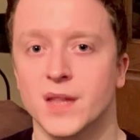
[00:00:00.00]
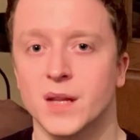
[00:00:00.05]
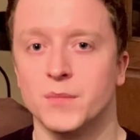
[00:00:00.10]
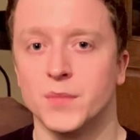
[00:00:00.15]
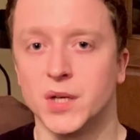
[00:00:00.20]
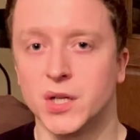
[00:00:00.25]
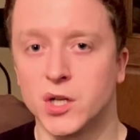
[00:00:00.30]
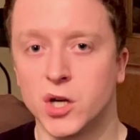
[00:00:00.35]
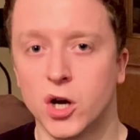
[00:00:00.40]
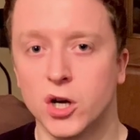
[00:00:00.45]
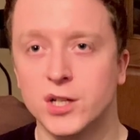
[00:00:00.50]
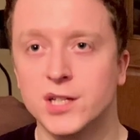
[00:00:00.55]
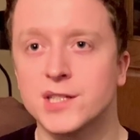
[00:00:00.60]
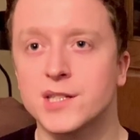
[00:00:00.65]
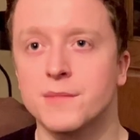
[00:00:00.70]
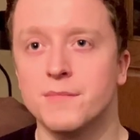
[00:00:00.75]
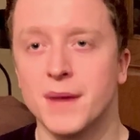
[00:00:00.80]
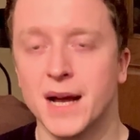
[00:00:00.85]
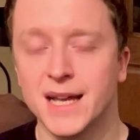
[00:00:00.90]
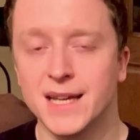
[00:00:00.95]
But God is
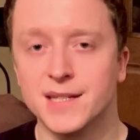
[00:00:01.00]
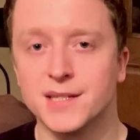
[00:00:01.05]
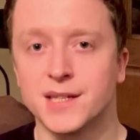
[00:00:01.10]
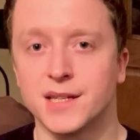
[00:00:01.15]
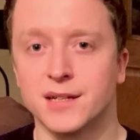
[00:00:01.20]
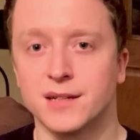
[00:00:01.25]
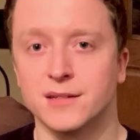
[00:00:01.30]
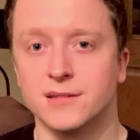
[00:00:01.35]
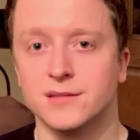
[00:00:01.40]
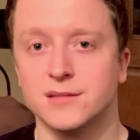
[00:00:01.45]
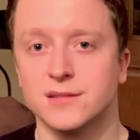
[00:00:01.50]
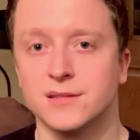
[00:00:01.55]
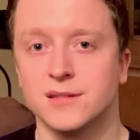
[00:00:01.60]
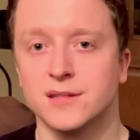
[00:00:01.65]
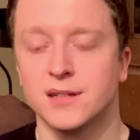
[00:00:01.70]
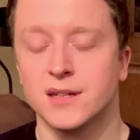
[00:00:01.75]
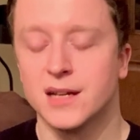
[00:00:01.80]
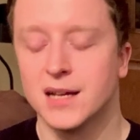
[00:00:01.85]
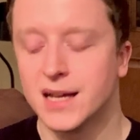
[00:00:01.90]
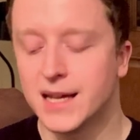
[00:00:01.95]
amazing.
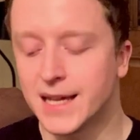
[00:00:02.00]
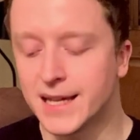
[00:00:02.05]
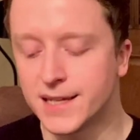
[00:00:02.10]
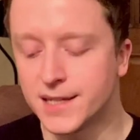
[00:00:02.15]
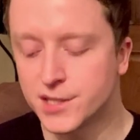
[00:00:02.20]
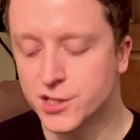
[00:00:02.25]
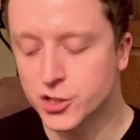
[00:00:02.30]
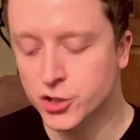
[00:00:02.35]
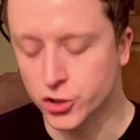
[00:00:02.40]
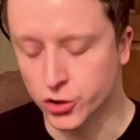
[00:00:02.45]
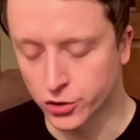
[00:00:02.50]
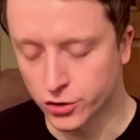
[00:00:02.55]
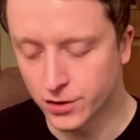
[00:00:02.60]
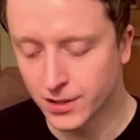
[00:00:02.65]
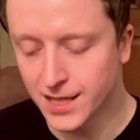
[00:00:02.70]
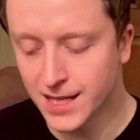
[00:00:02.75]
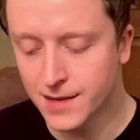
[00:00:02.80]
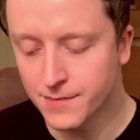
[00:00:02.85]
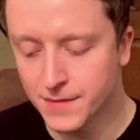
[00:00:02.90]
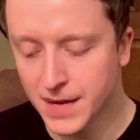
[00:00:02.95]
He is
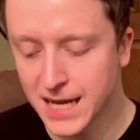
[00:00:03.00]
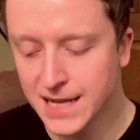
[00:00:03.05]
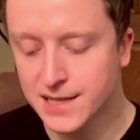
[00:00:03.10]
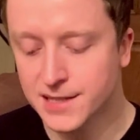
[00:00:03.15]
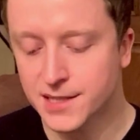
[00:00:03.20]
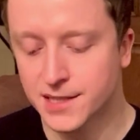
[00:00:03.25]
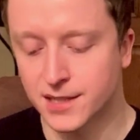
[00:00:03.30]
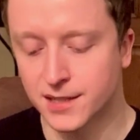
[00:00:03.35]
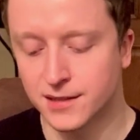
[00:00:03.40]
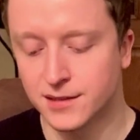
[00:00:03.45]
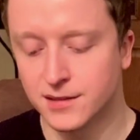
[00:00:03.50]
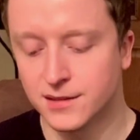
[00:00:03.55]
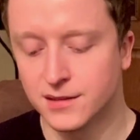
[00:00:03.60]
truly amazing.